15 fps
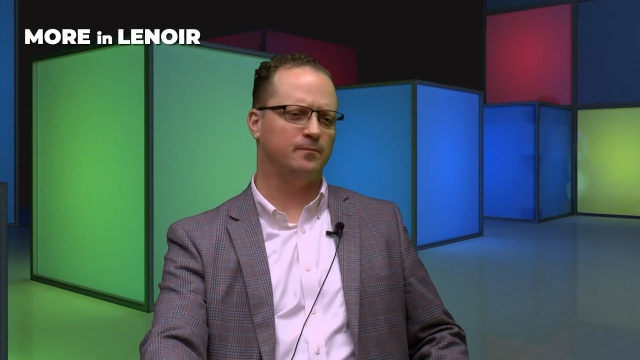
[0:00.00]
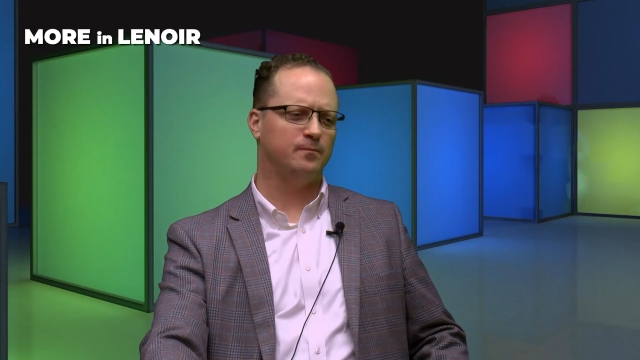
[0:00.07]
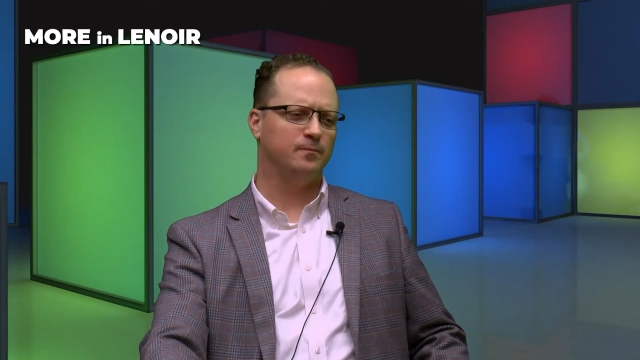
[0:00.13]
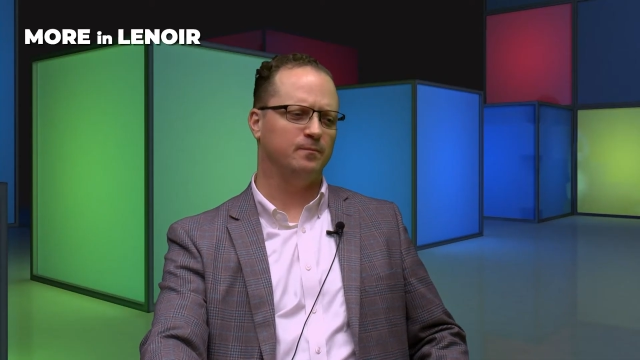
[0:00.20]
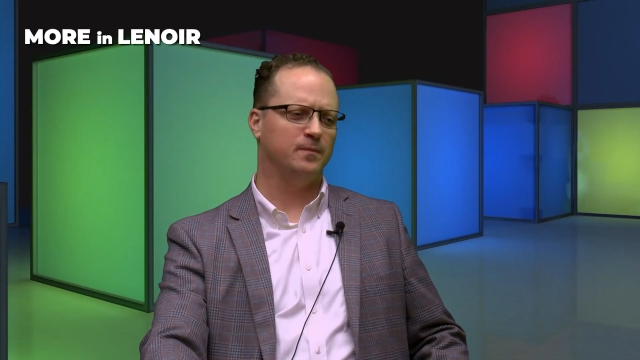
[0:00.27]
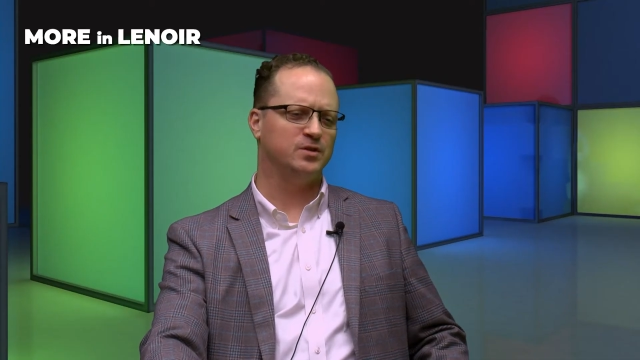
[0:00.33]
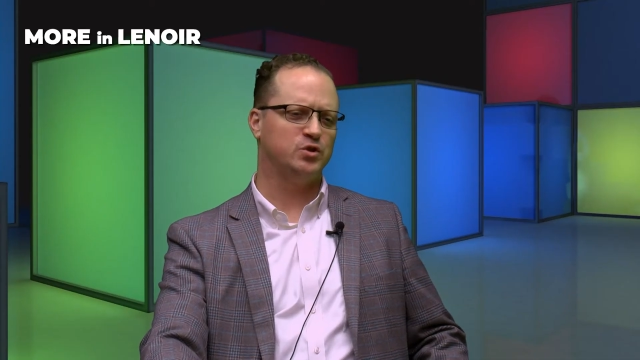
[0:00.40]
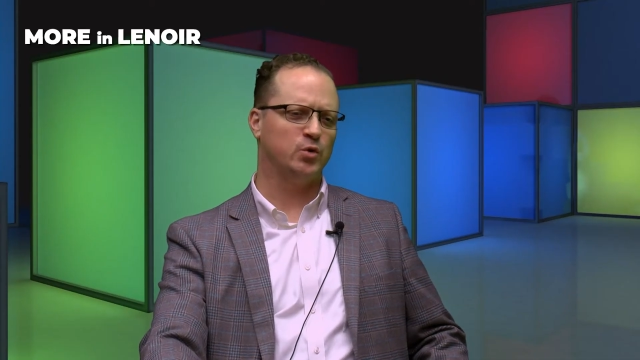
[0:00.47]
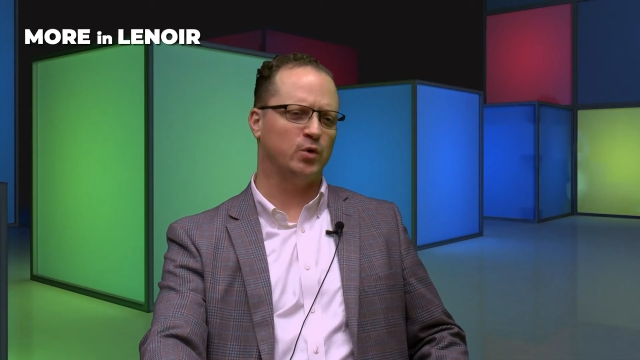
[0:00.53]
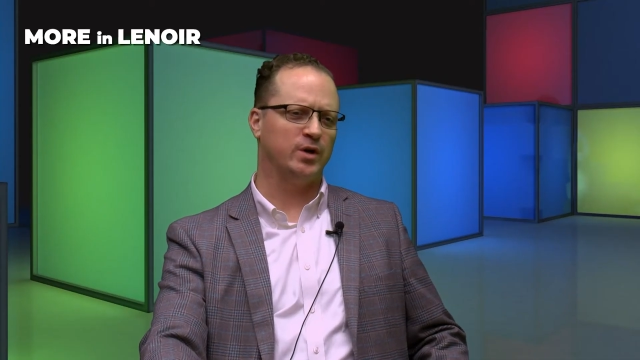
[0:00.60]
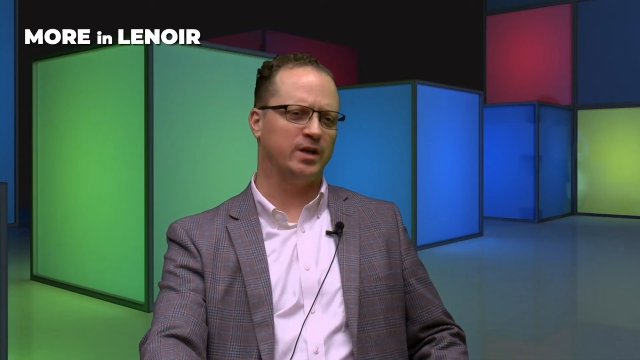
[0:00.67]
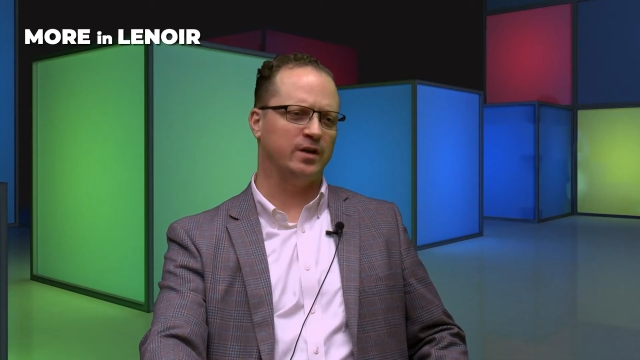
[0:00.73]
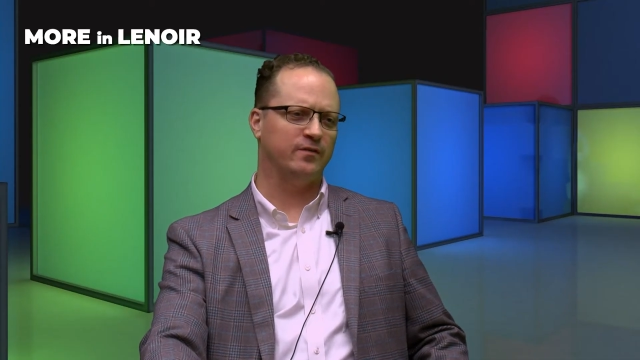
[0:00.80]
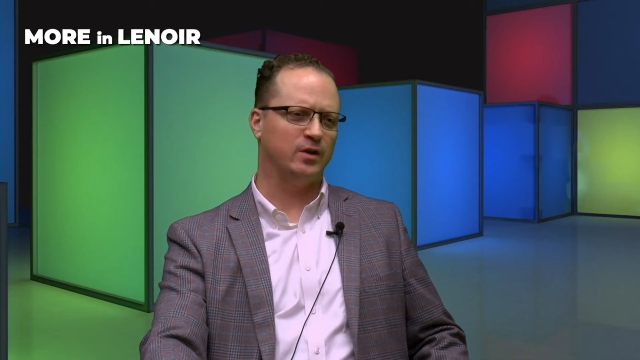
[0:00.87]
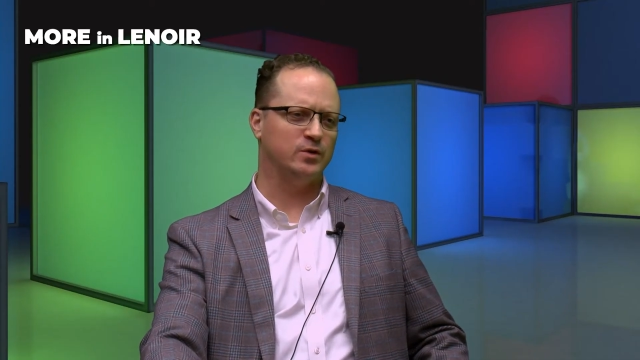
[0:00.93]

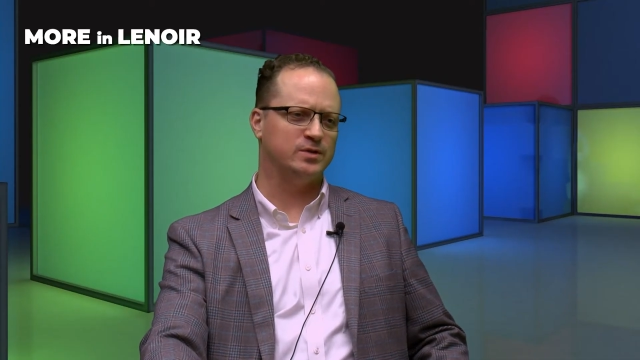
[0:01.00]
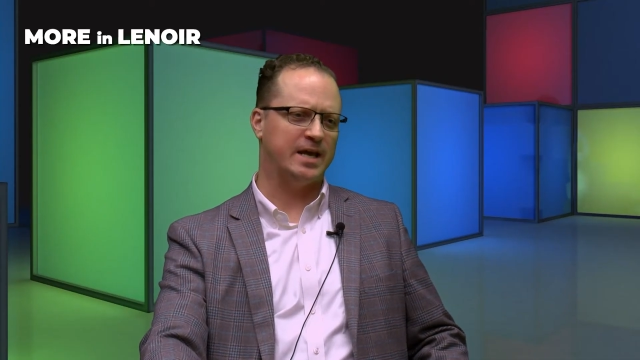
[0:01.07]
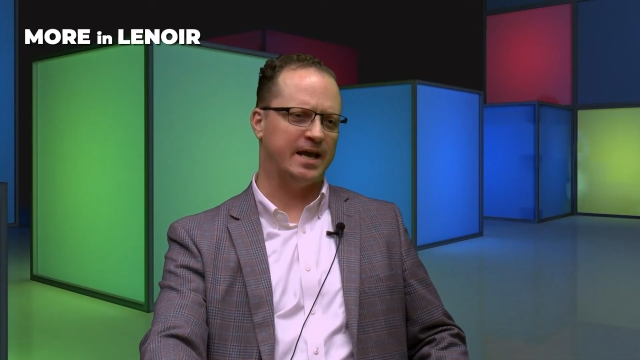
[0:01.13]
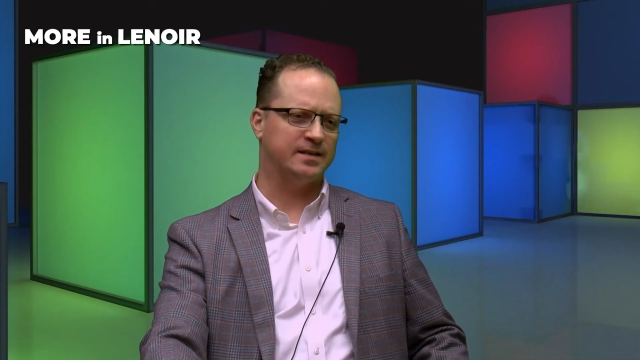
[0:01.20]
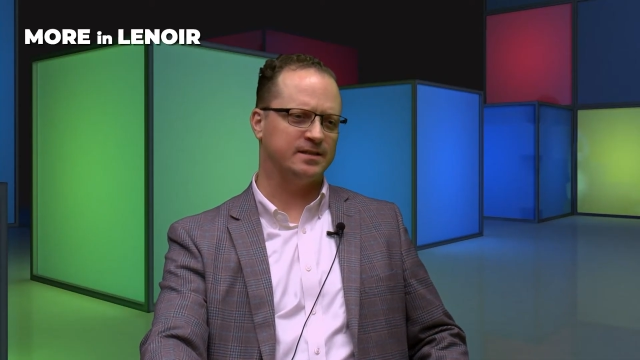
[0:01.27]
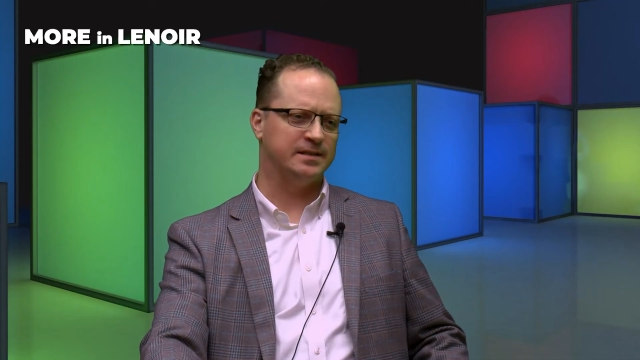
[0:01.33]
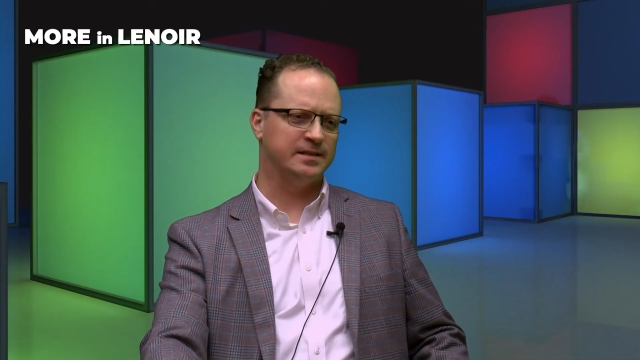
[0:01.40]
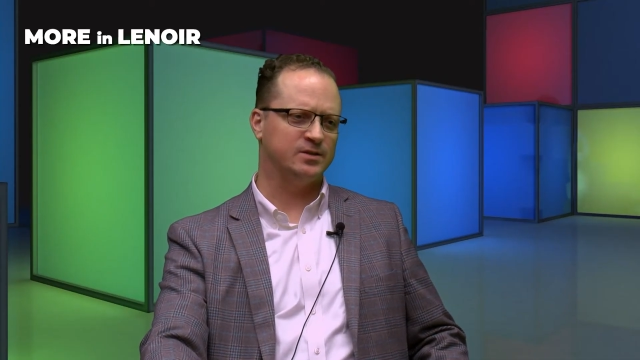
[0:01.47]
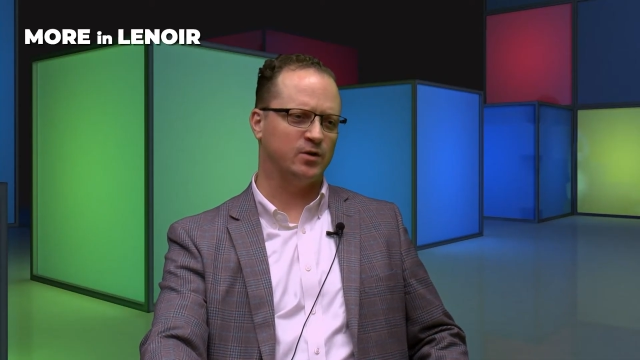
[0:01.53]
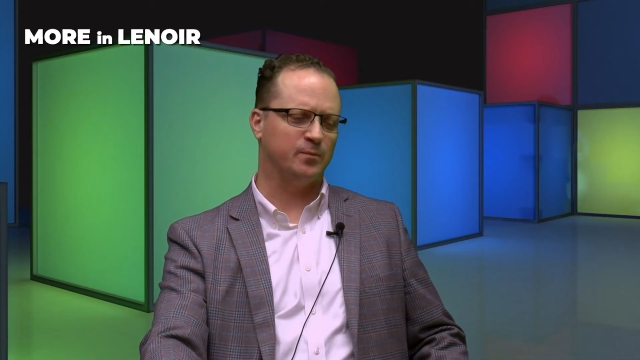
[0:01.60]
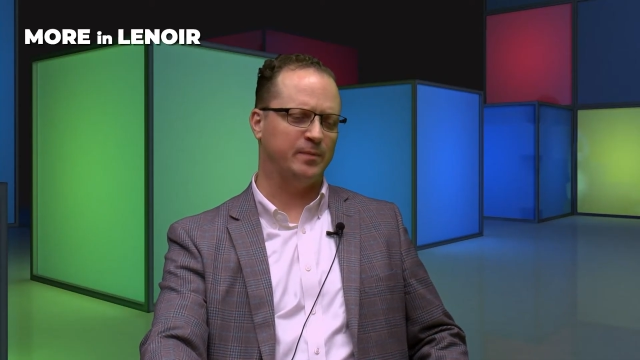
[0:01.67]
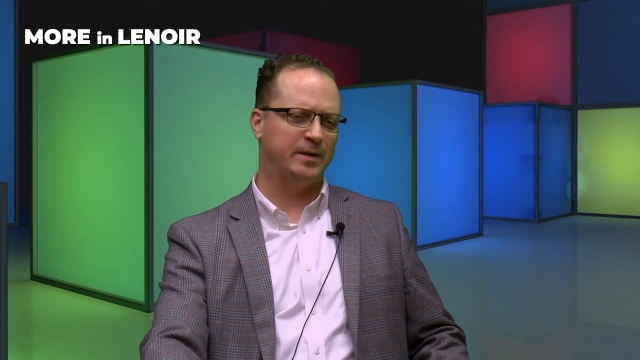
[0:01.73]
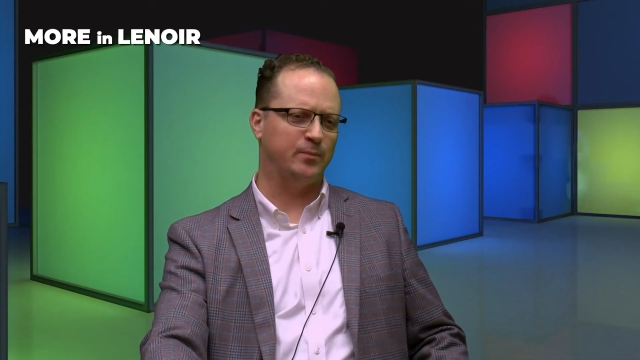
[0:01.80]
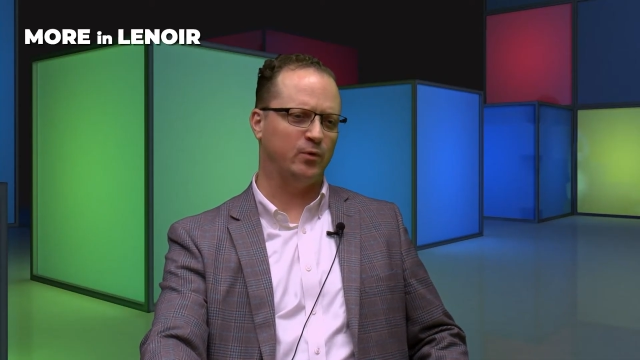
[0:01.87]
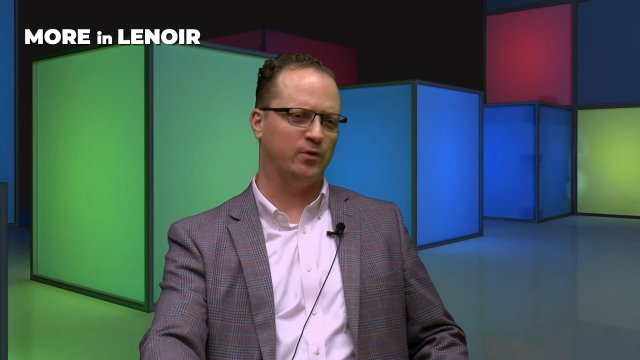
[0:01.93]
majority of those accidents are
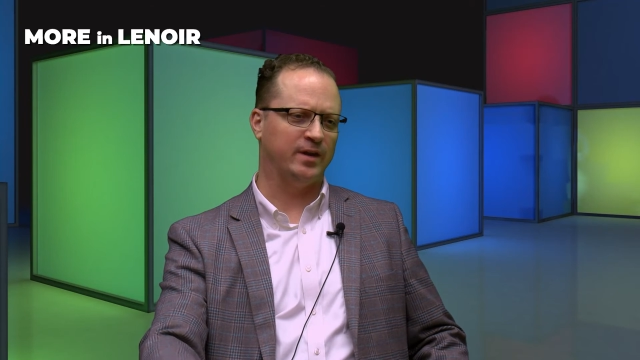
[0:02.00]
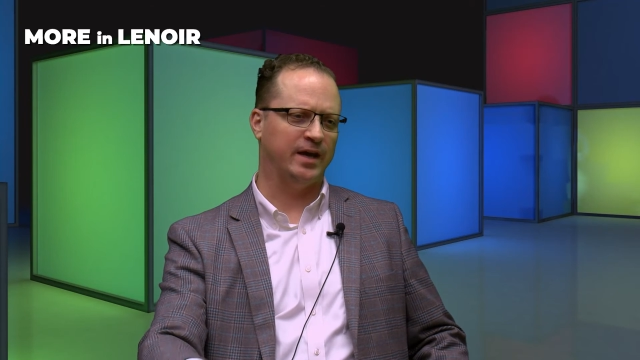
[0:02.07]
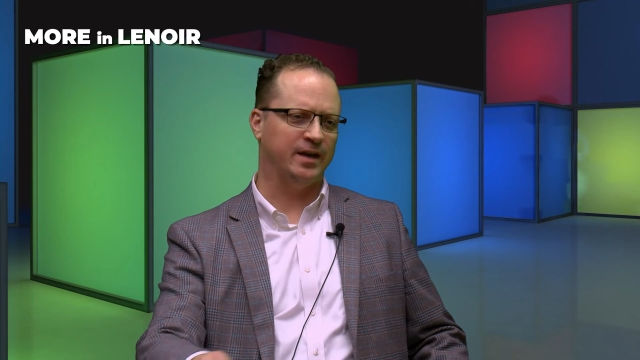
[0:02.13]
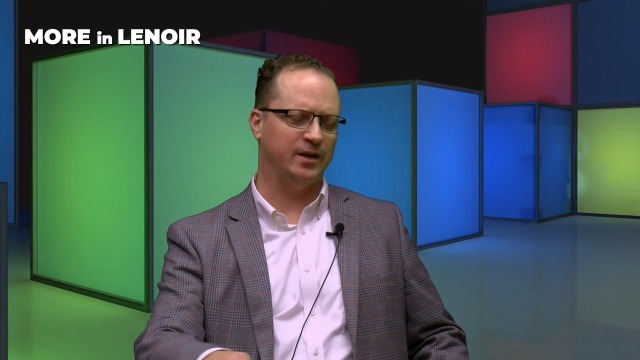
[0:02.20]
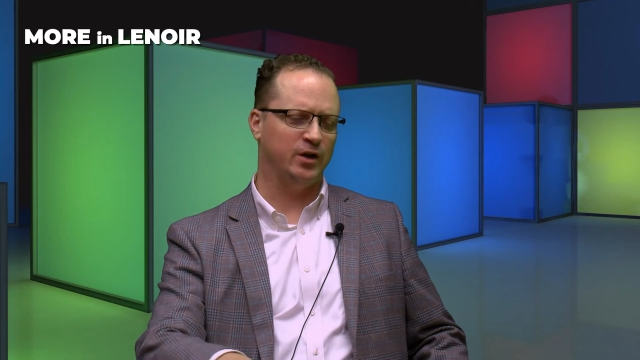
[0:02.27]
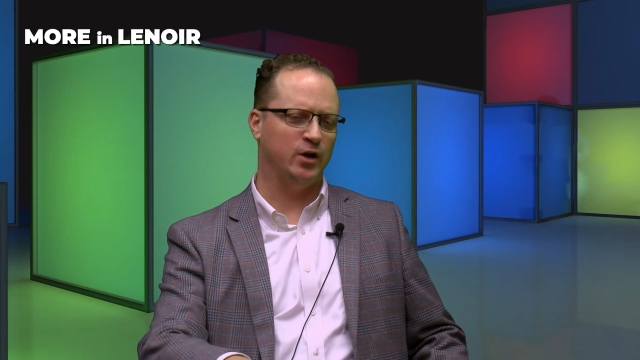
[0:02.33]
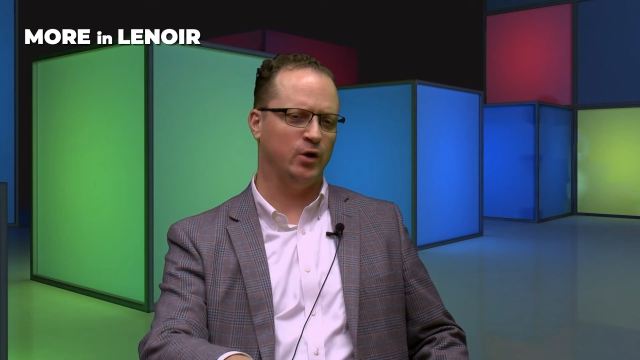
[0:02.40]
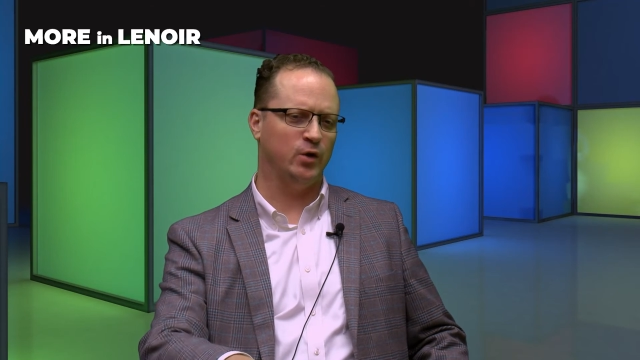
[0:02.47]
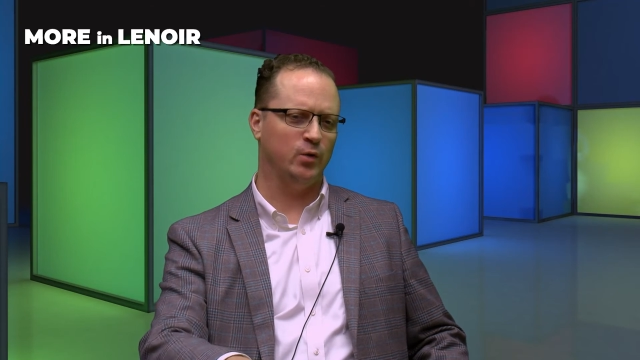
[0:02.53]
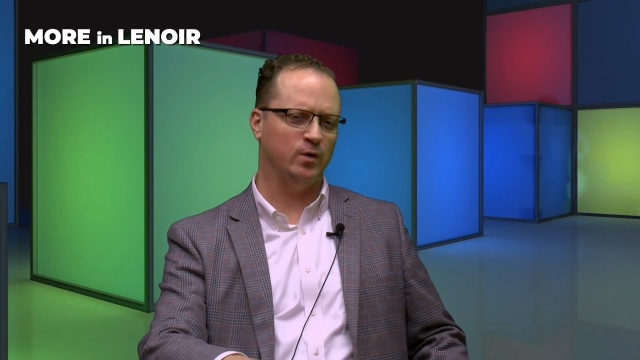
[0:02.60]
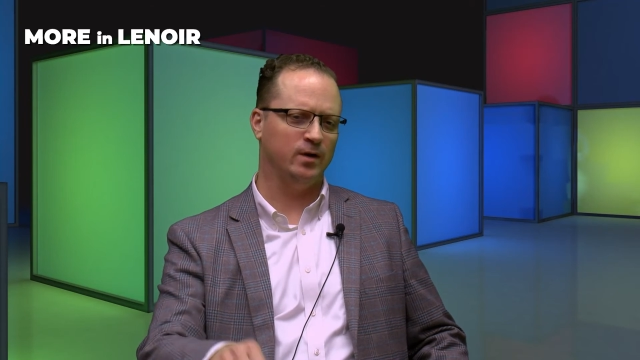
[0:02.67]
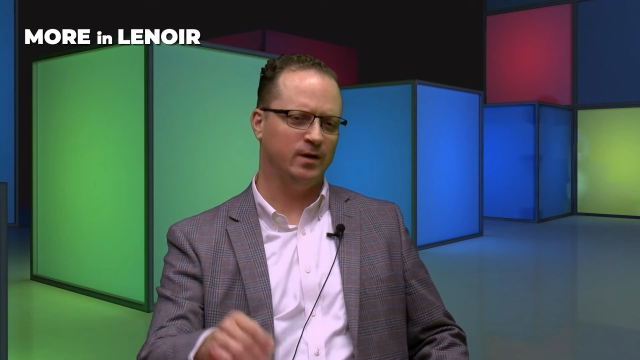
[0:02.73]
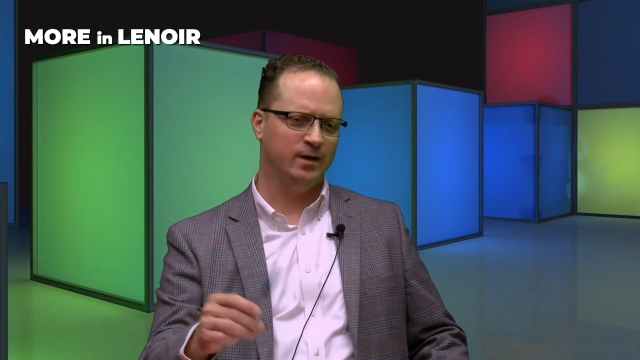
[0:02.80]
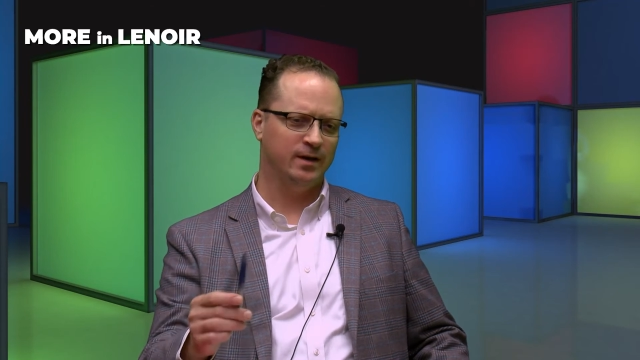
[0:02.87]
people that know